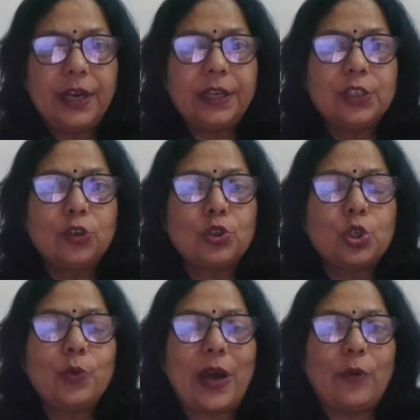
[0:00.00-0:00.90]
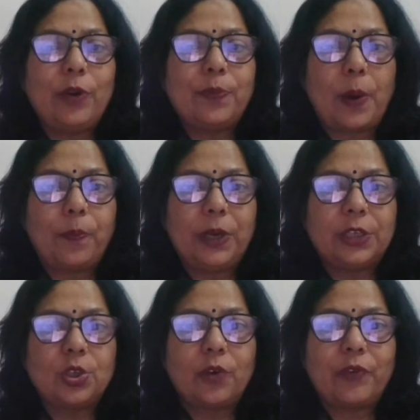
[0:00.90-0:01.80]
It is used to evaluate
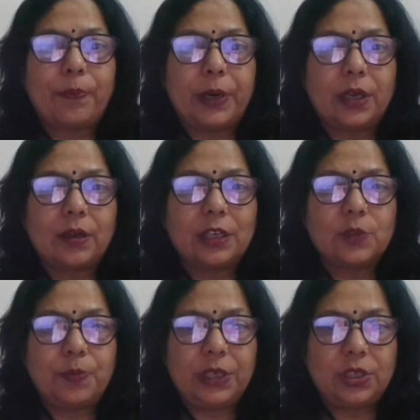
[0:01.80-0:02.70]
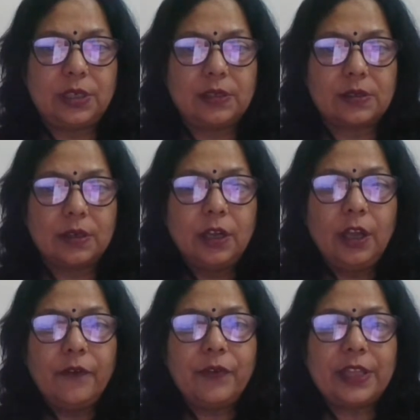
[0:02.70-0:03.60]
population of a particular species.
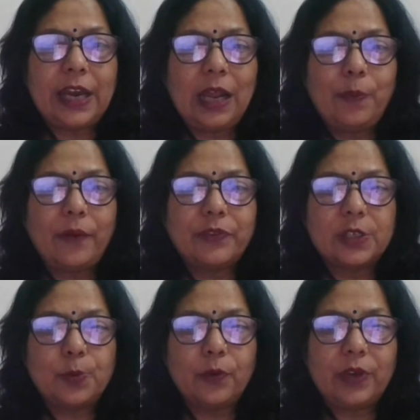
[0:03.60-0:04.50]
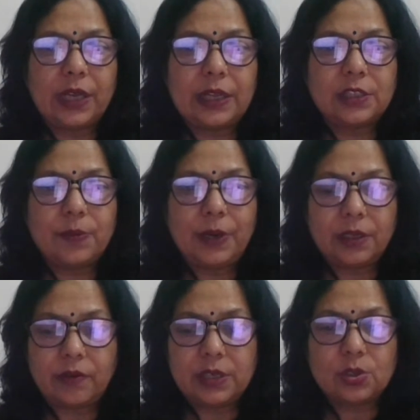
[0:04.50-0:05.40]
With the help of this book, we can
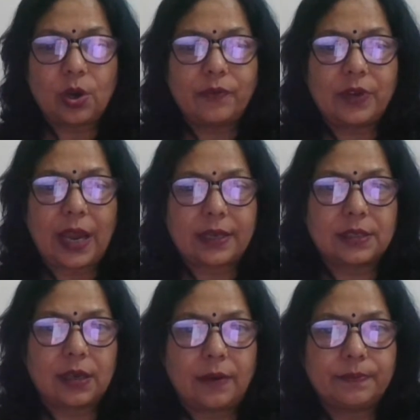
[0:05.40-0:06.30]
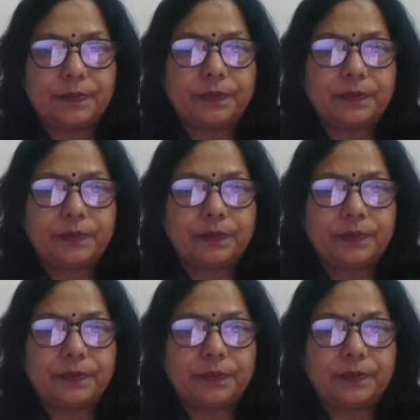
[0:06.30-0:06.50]
estimate the risk of taxa.